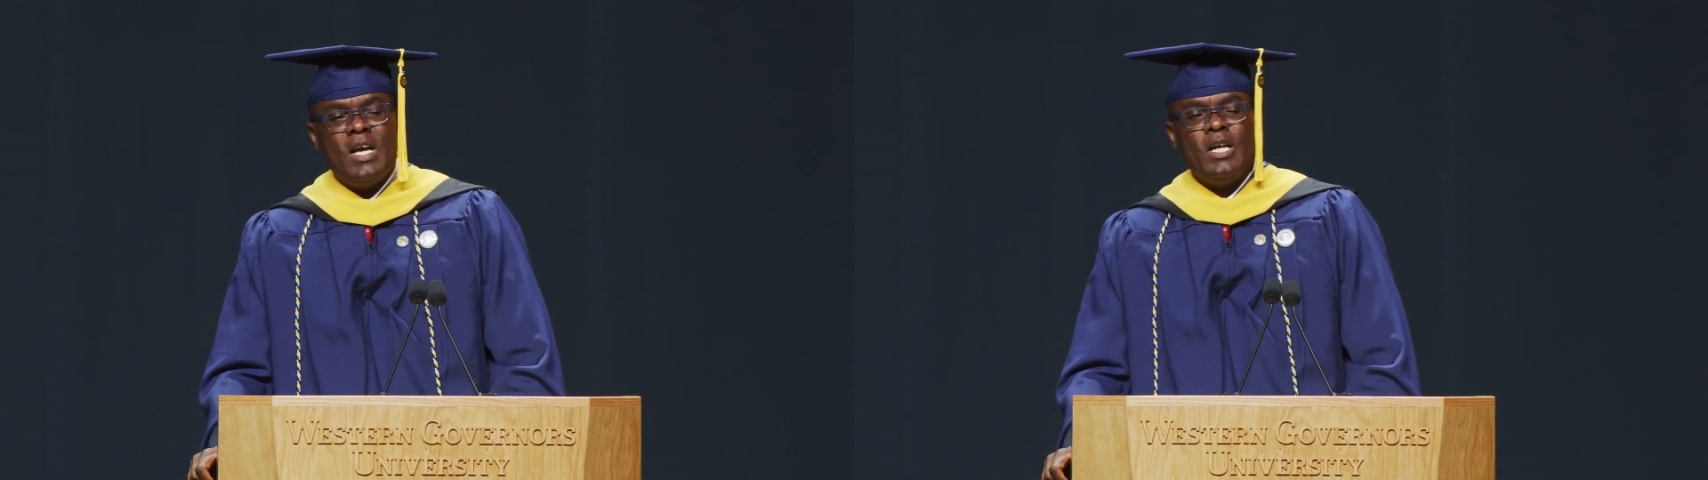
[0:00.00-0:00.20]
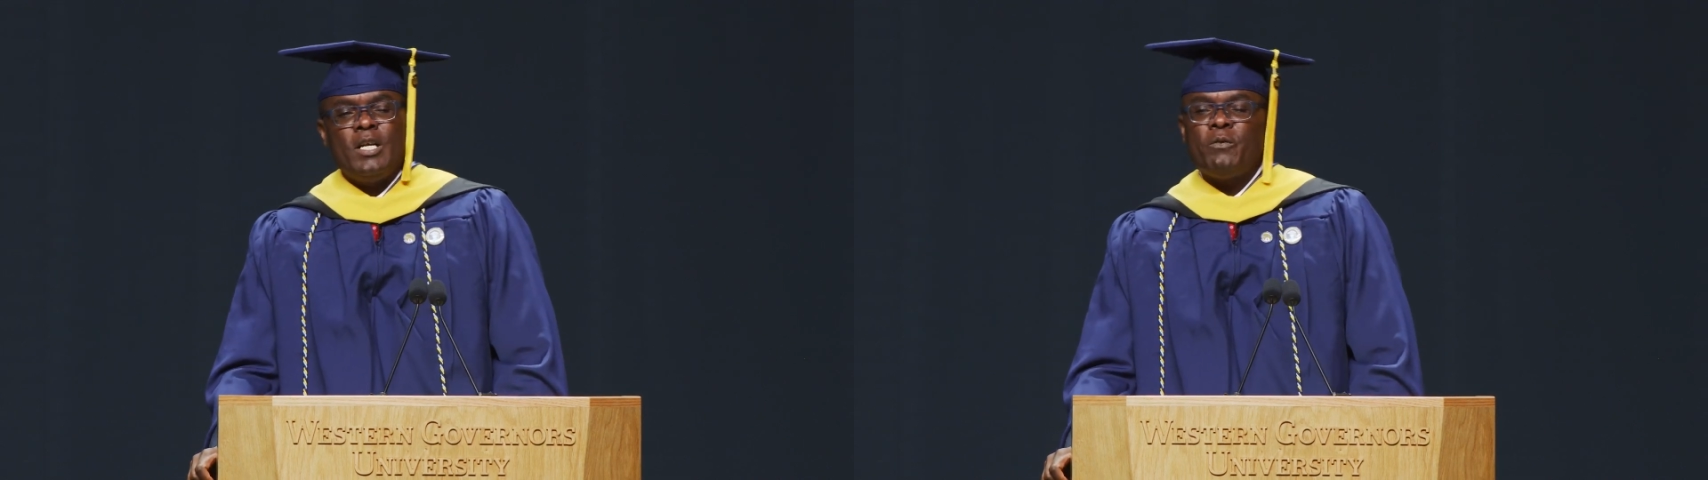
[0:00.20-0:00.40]

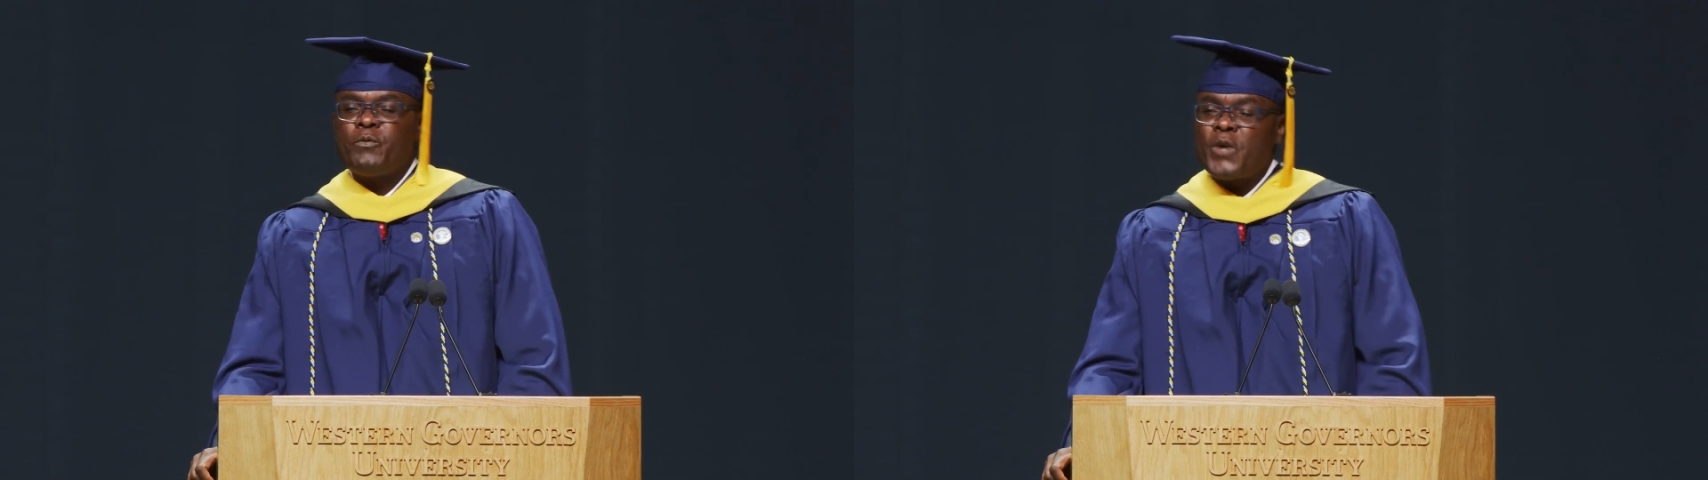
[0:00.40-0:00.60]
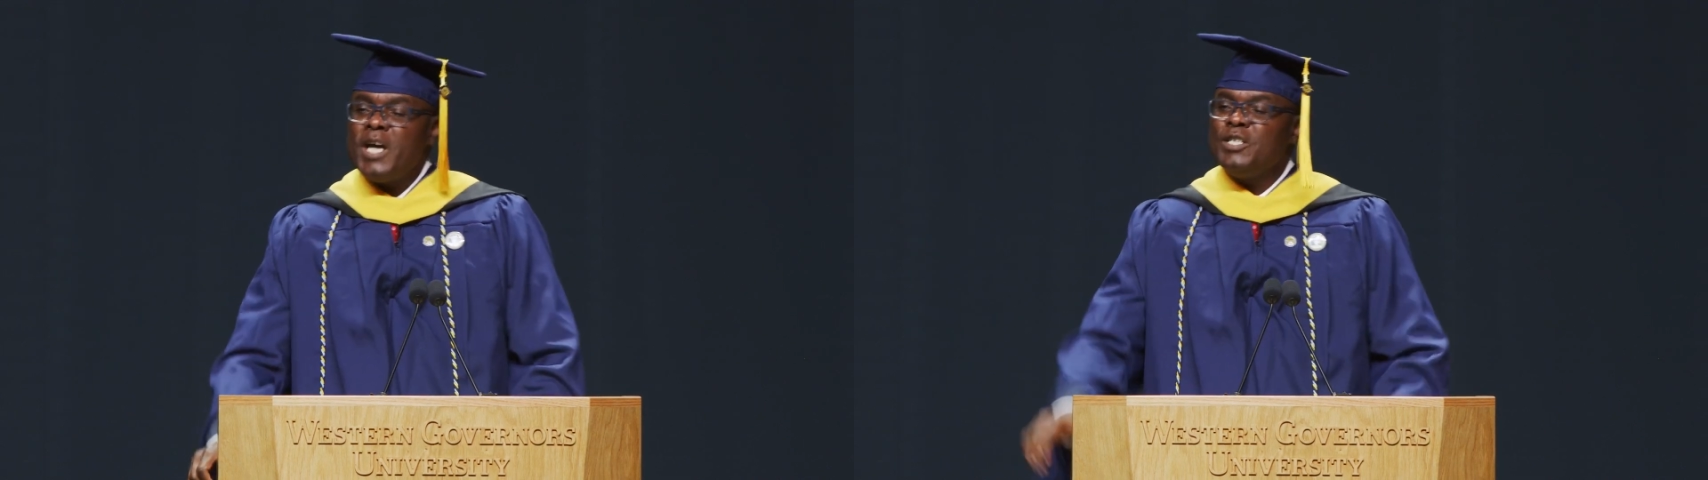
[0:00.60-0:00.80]
the
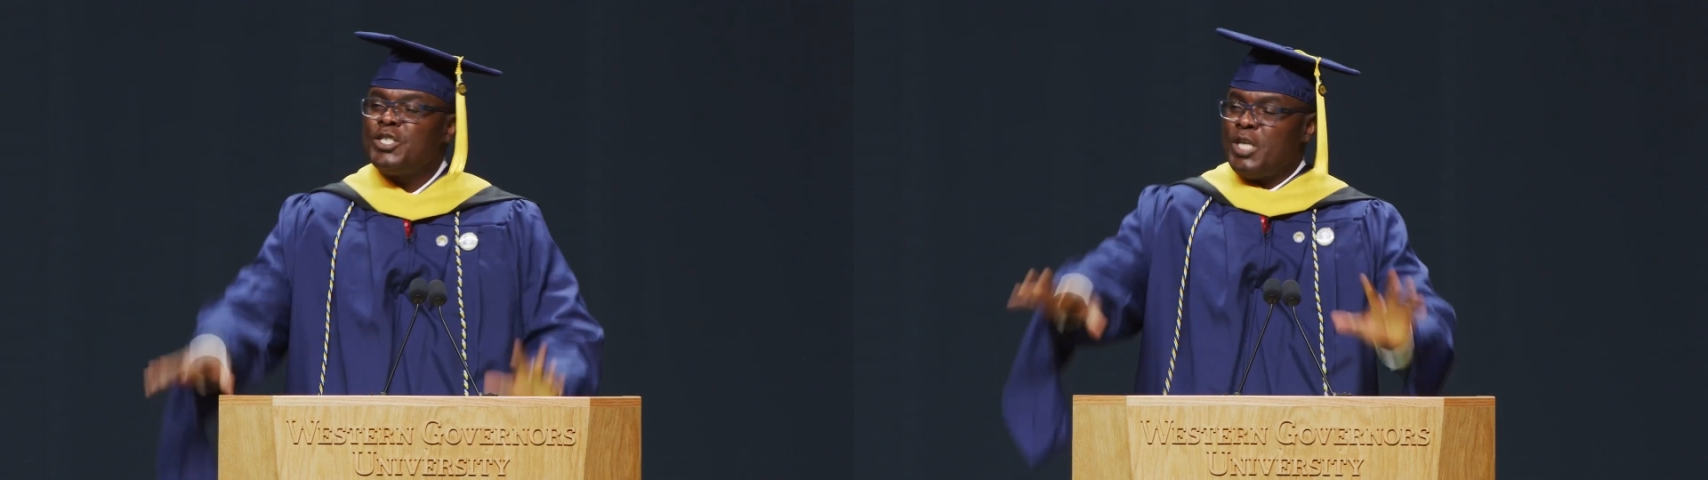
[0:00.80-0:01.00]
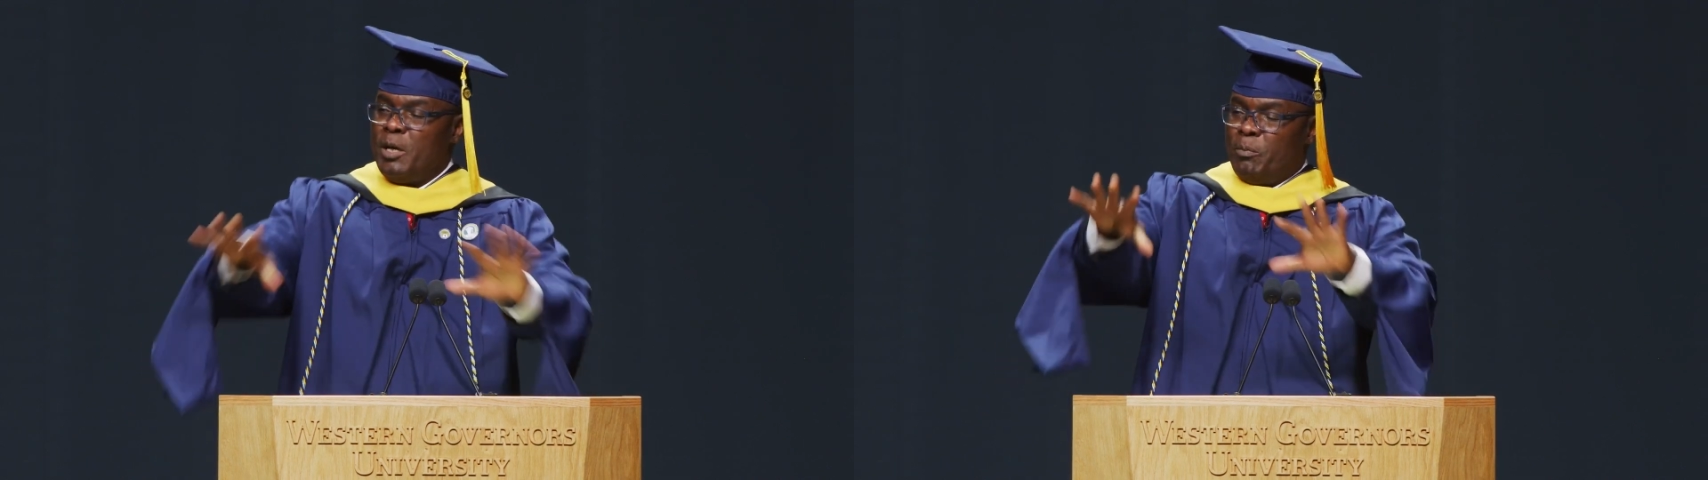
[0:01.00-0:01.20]

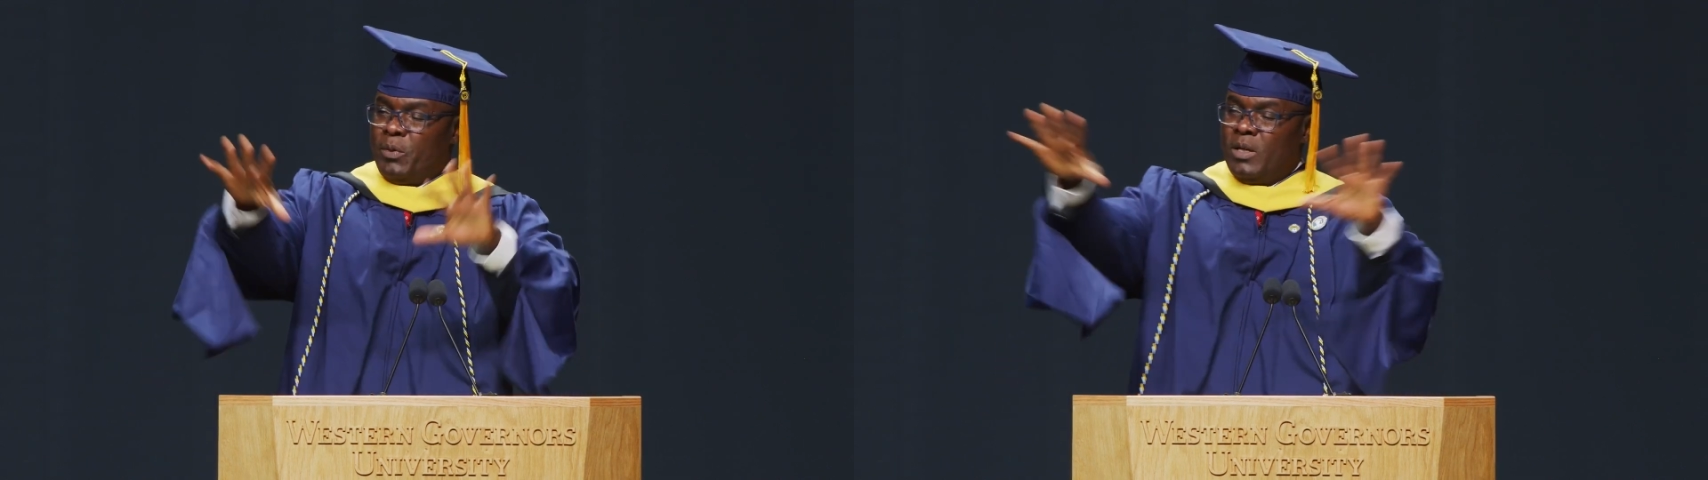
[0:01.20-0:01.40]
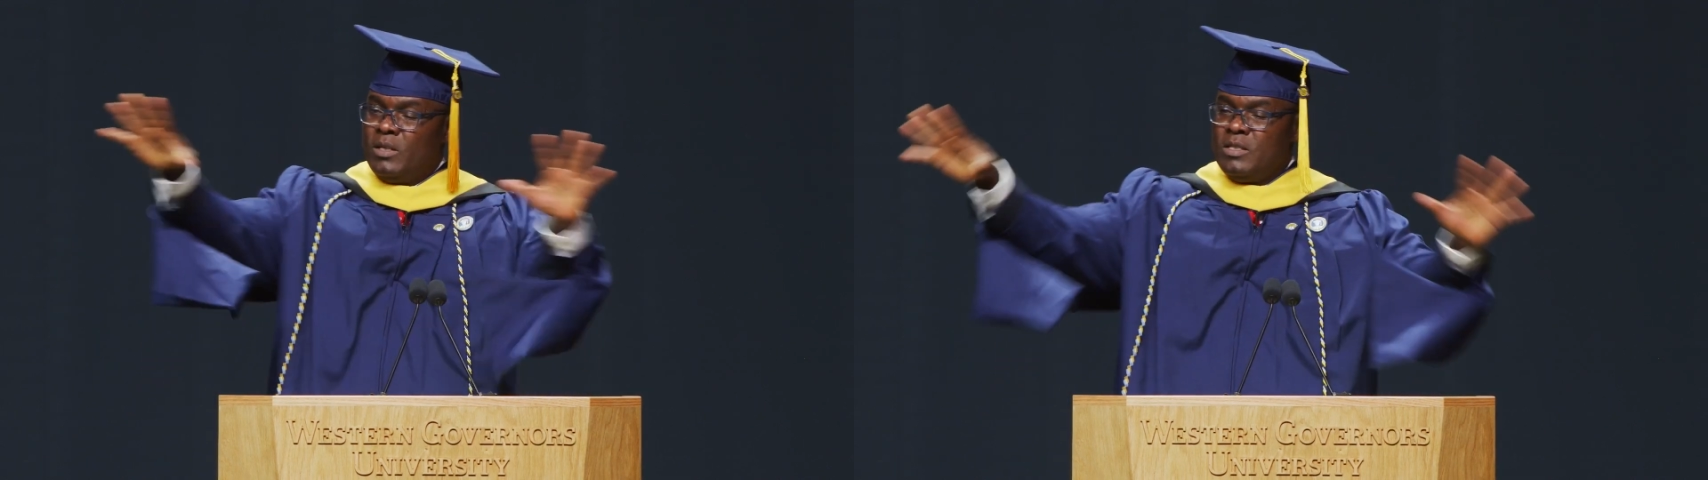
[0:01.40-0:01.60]
friendship